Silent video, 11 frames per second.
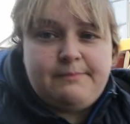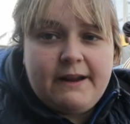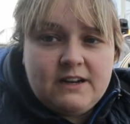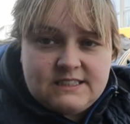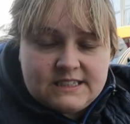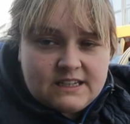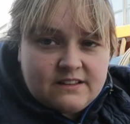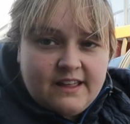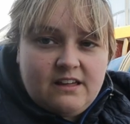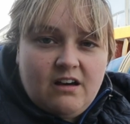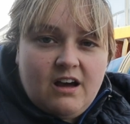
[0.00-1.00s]
is parenting.
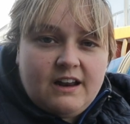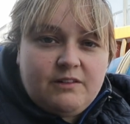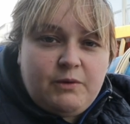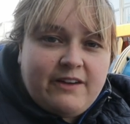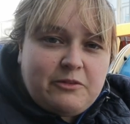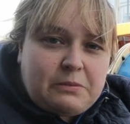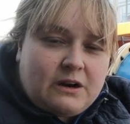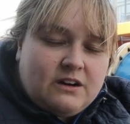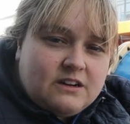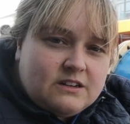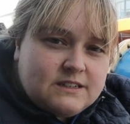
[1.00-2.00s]
Thank God we have a
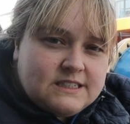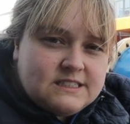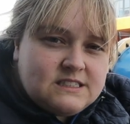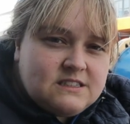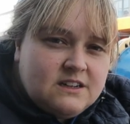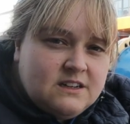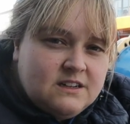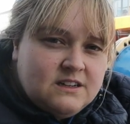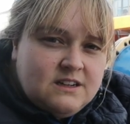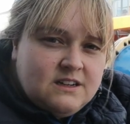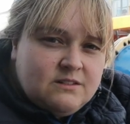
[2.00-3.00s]
partner, because
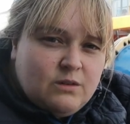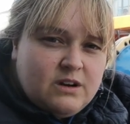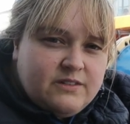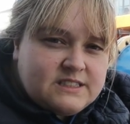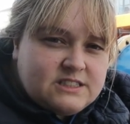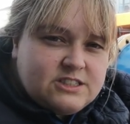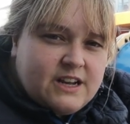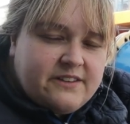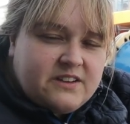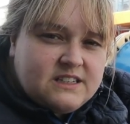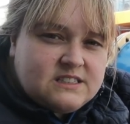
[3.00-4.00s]
one of us should
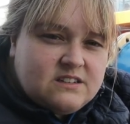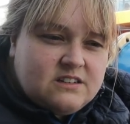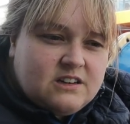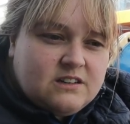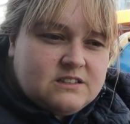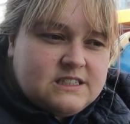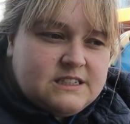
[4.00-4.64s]
have eyes on her at all